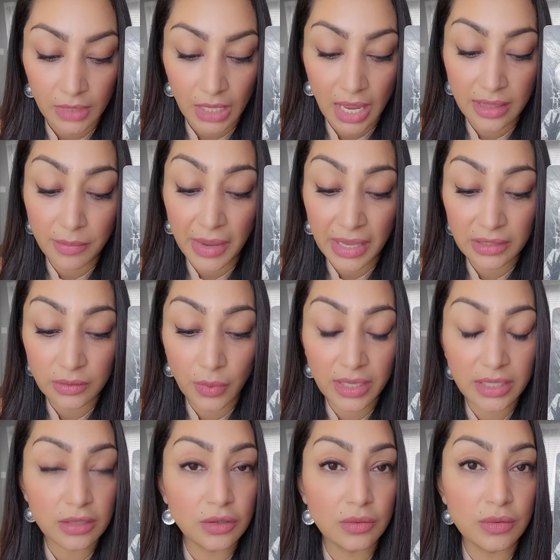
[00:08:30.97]
And the best way
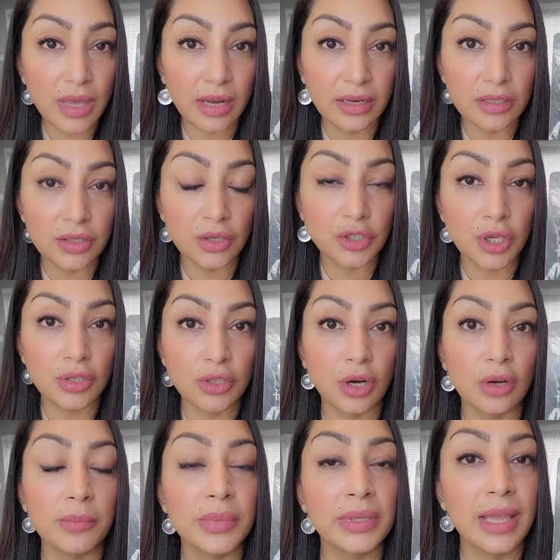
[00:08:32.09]
to do that is to
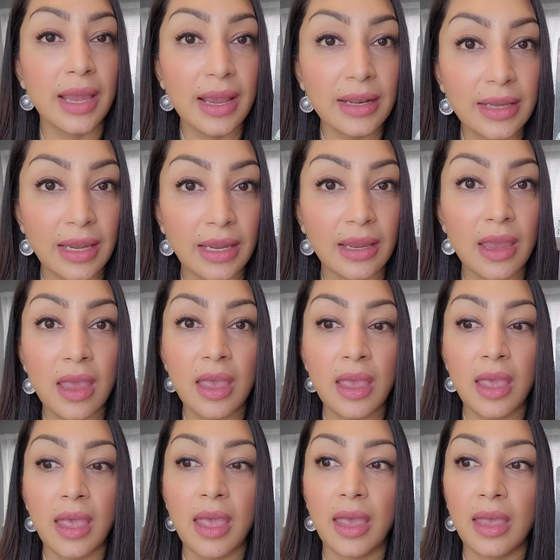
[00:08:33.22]
start planning
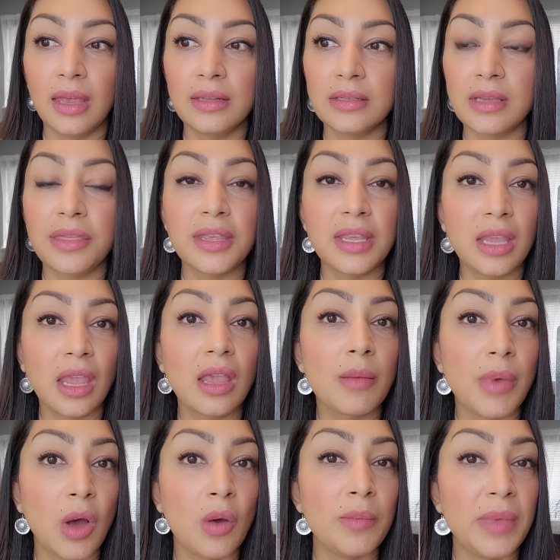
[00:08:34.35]
and thinking
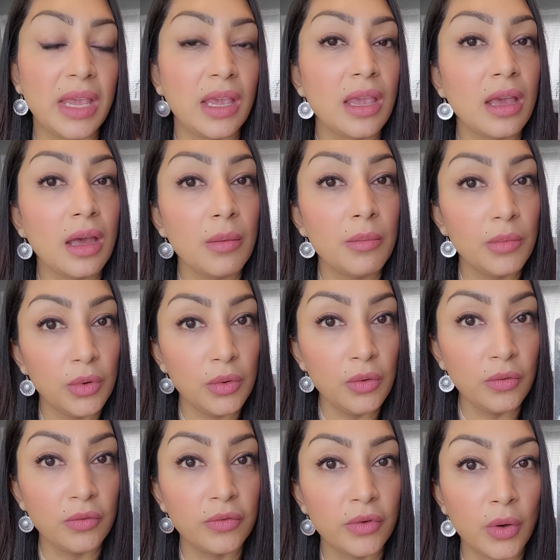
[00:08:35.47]
about making a
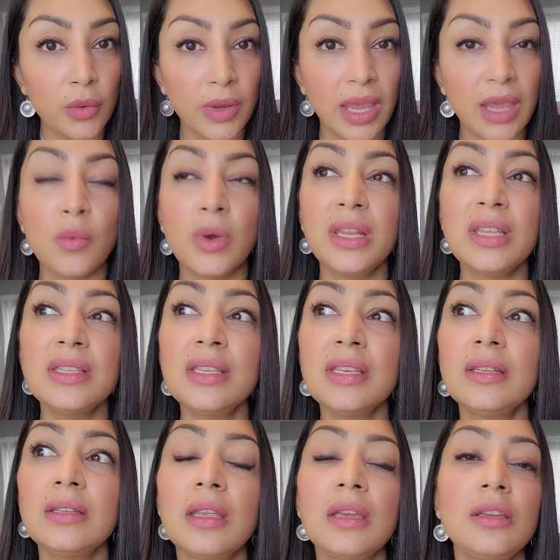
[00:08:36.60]
move, okay? What is
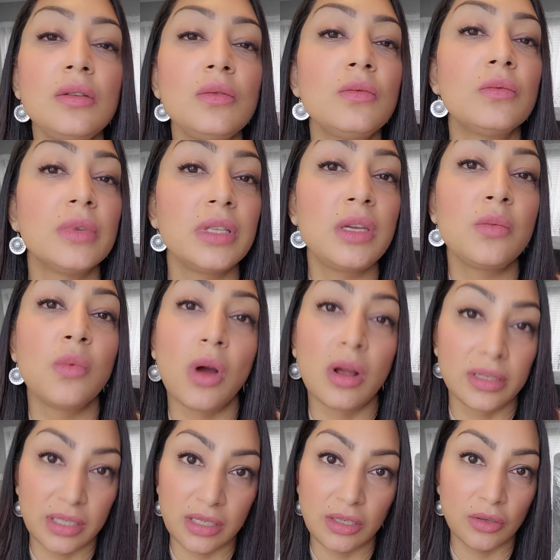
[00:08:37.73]
it that you really
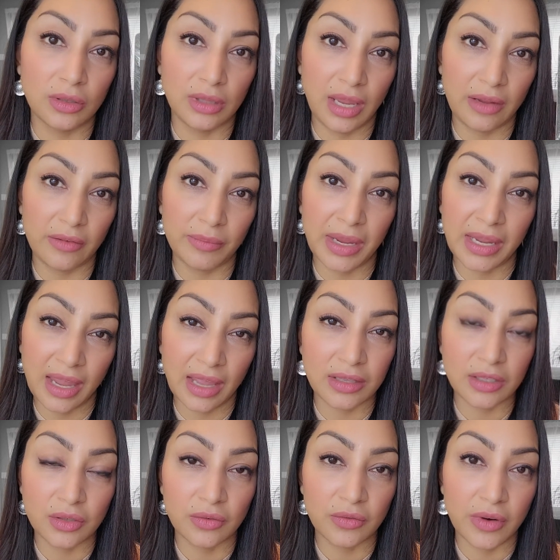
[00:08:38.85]
want in your life, my
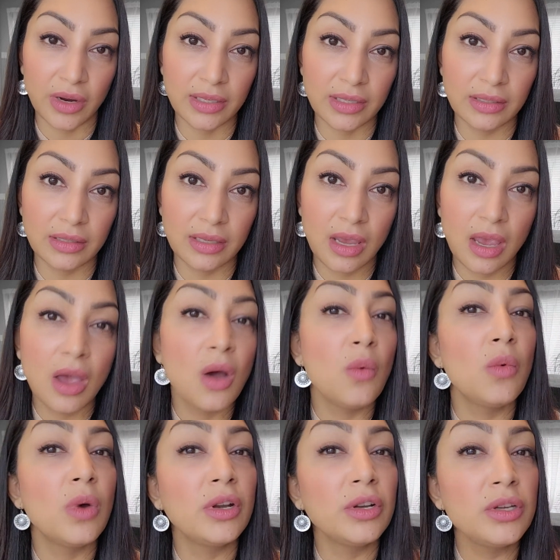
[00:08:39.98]
Cancer friends?
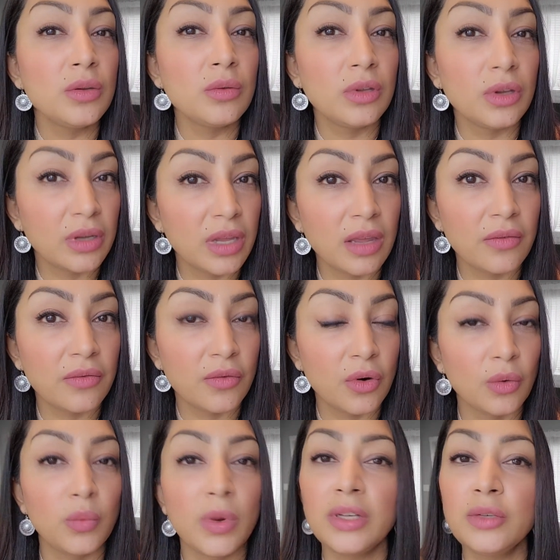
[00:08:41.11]
What are you looking
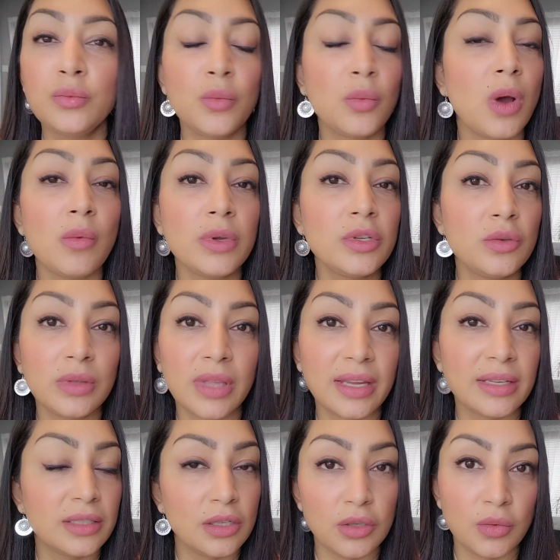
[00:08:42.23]
for? What, what would you
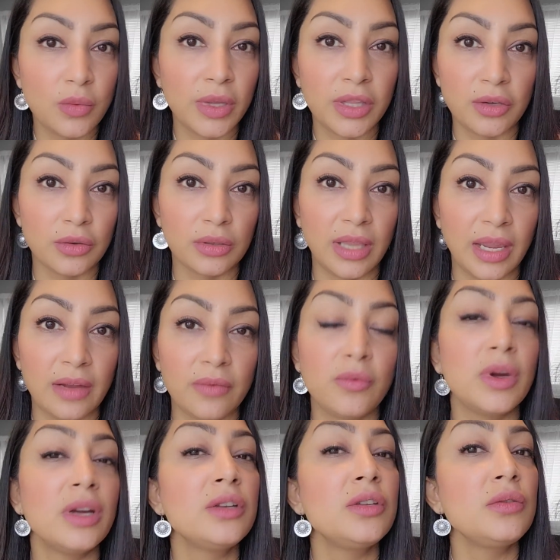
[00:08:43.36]
like to do with your life?
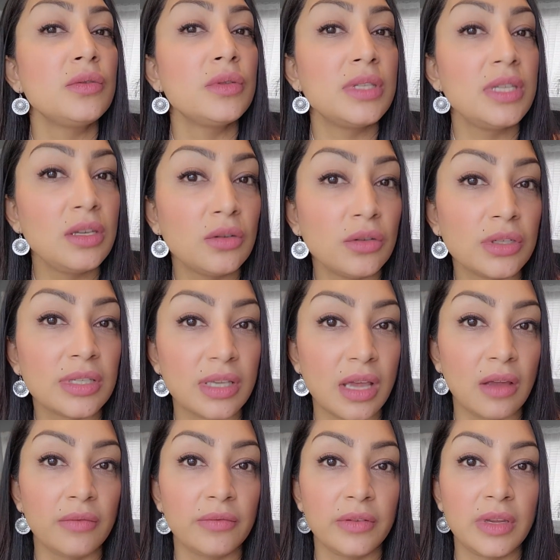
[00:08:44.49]
Where do you see
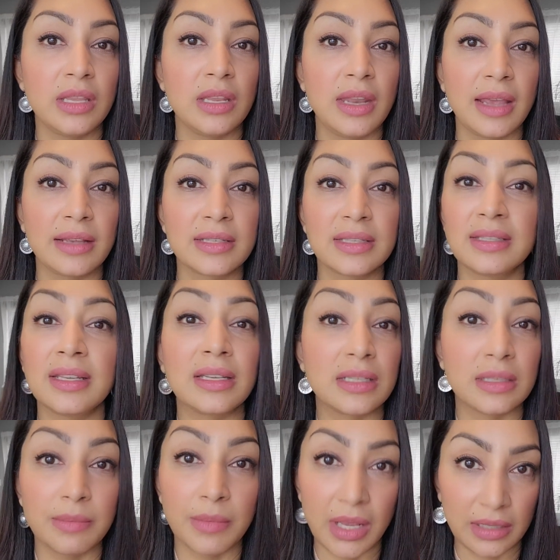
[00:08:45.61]
yourself in the next
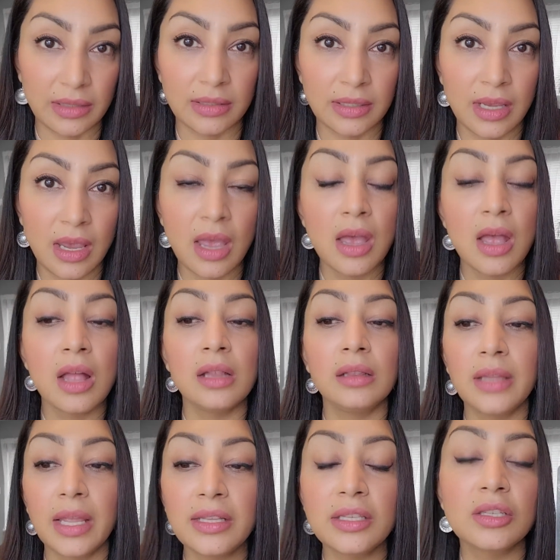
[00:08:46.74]
six months?
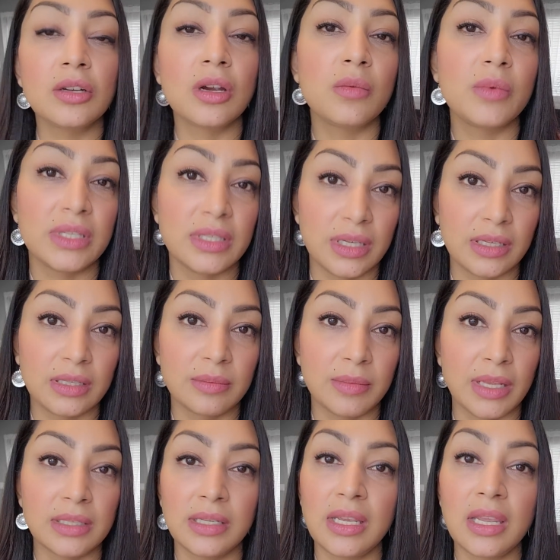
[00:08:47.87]
Let's start with six
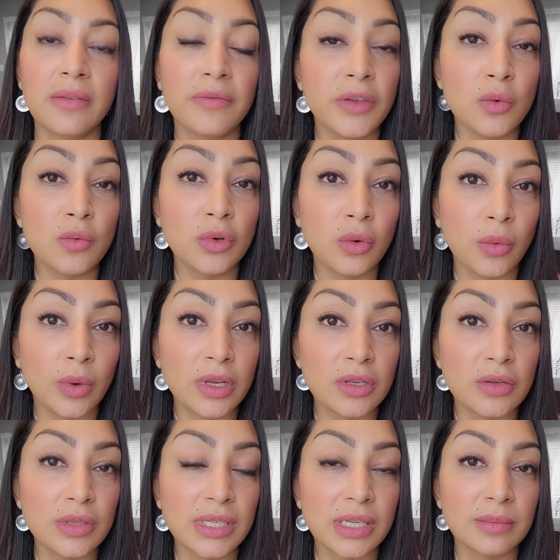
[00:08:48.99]
months. If you don't want
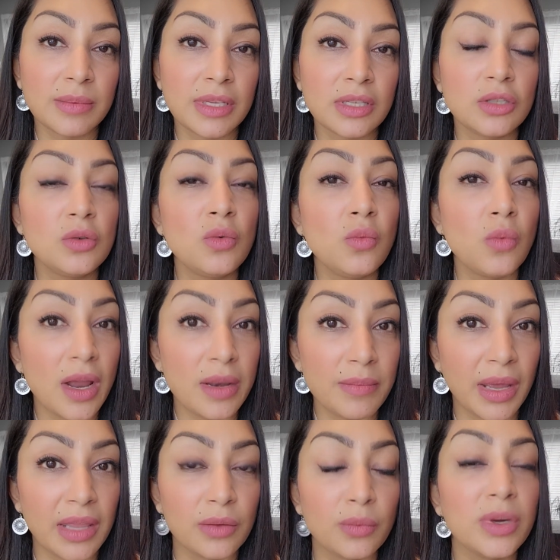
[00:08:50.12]
to do six months, do one
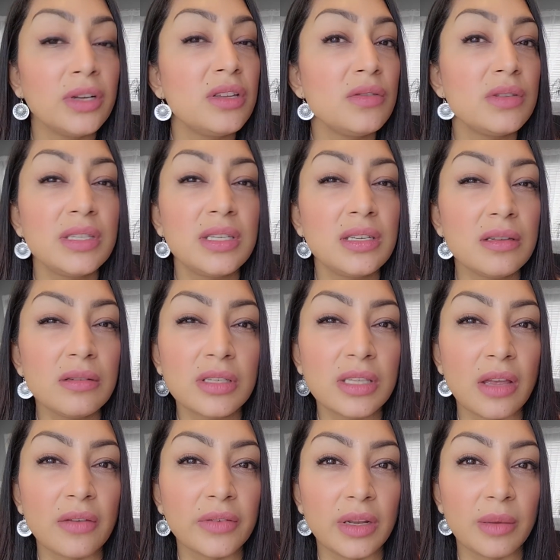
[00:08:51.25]
month. Where do you see
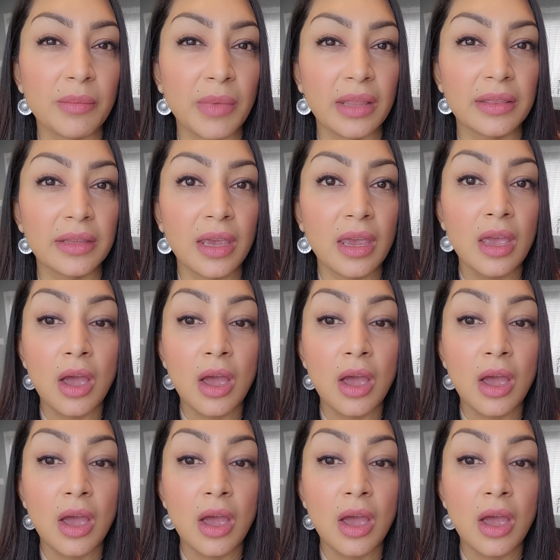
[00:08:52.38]
yourself in a month?